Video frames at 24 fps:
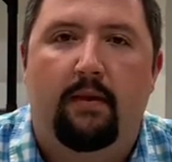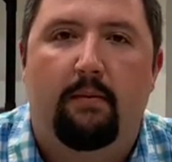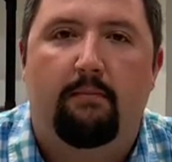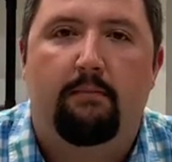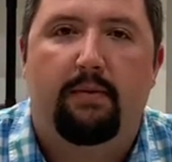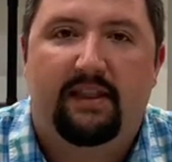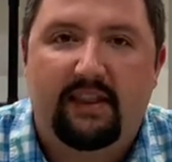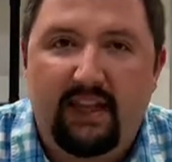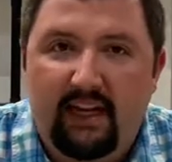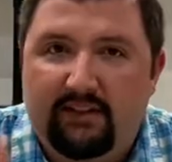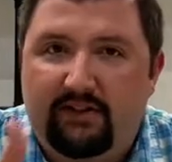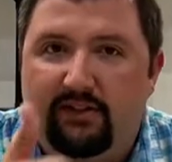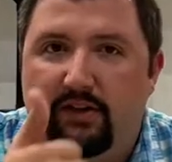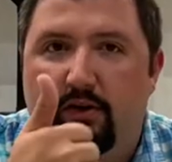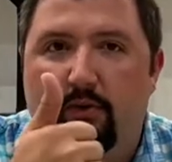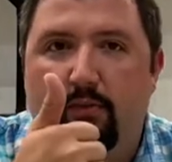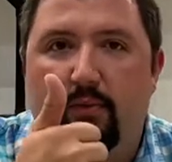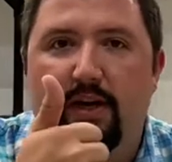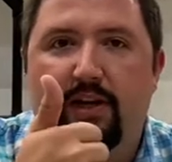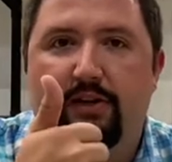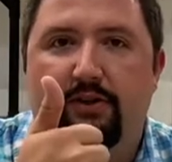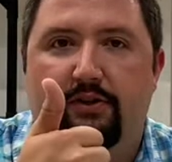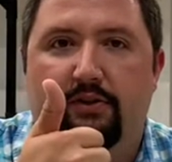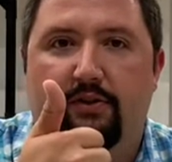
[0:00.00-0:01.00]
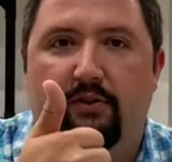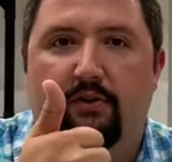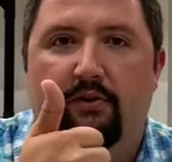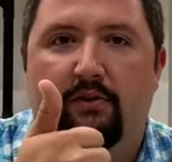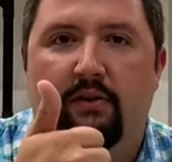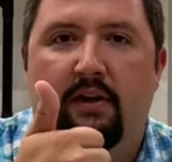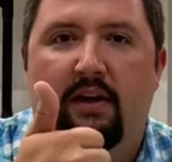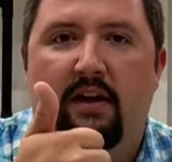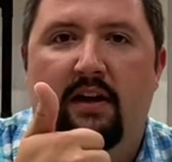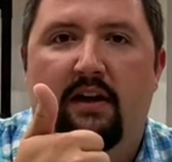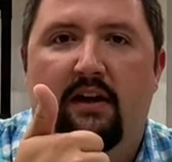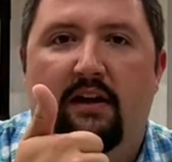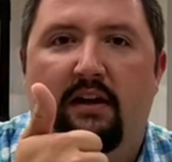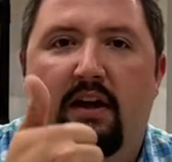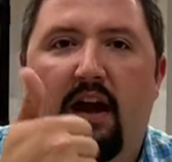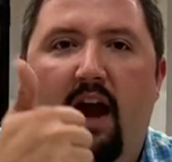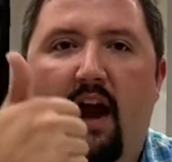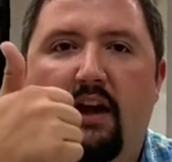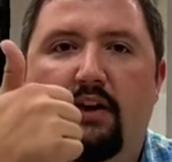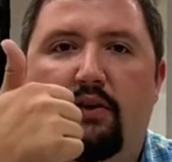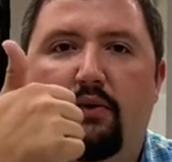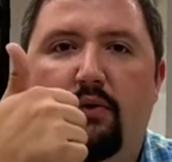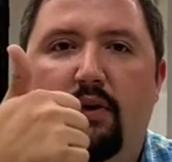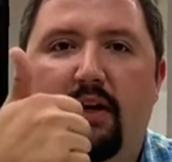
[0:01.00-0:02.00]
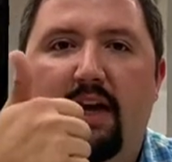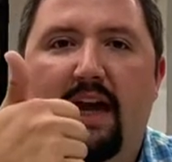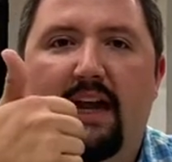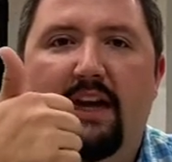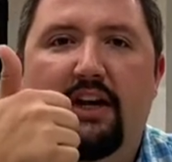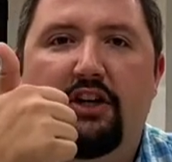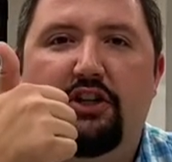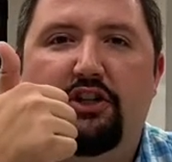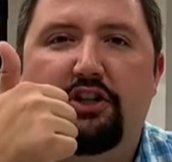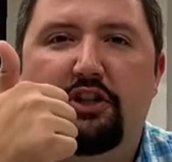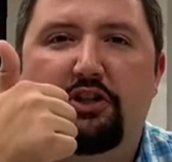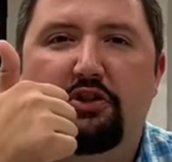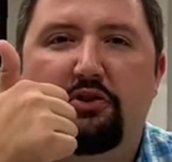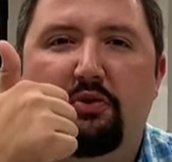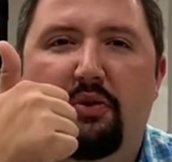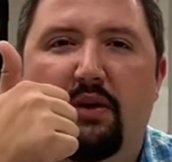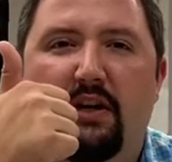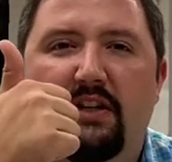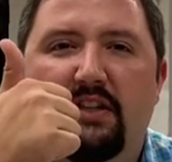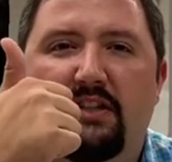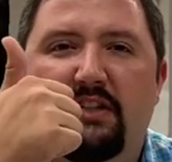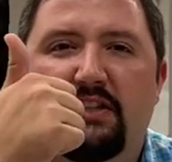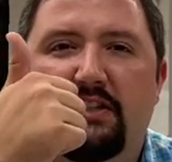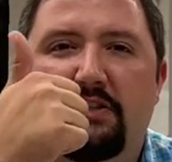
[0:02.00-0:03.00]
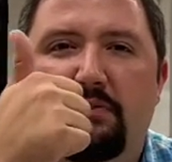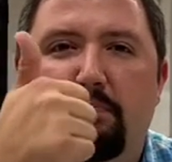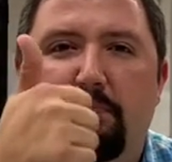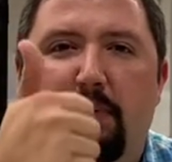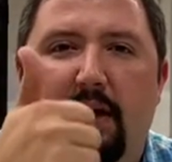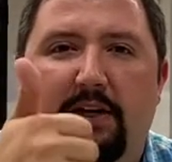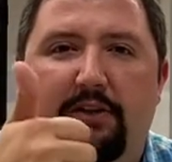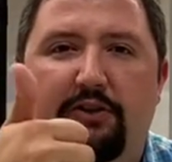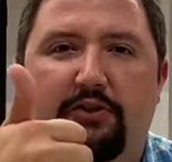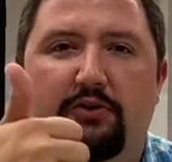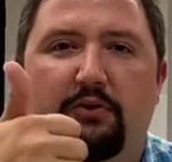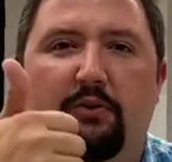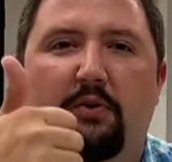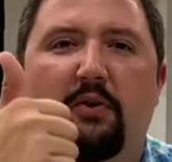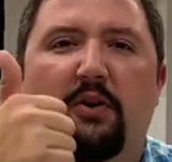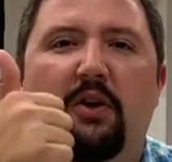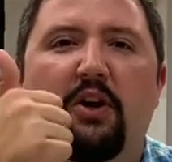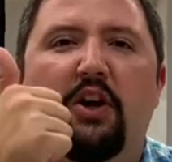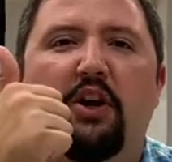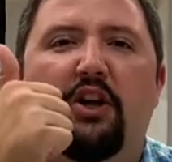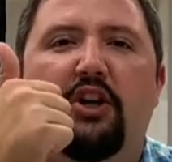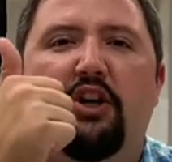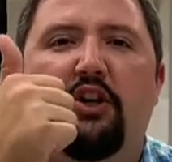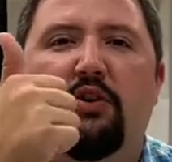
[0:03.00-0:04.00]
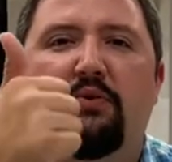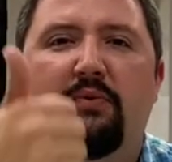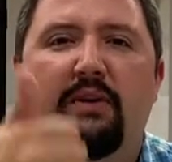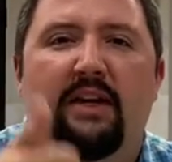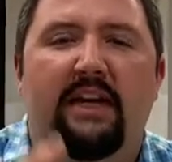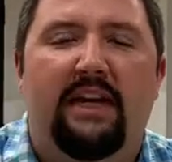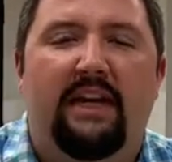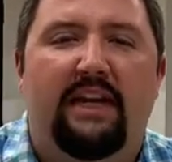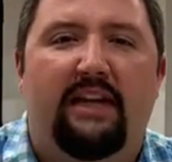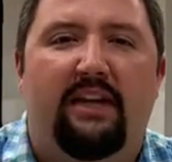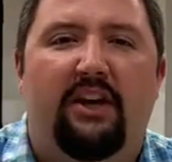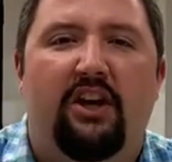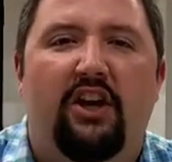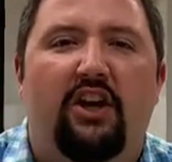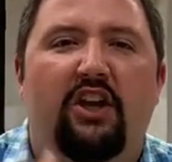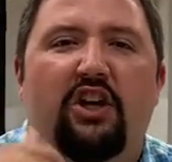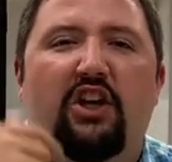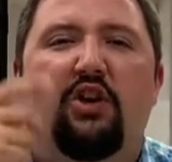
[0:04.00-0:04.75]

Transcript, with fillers: But that's an original. God created you special, unique.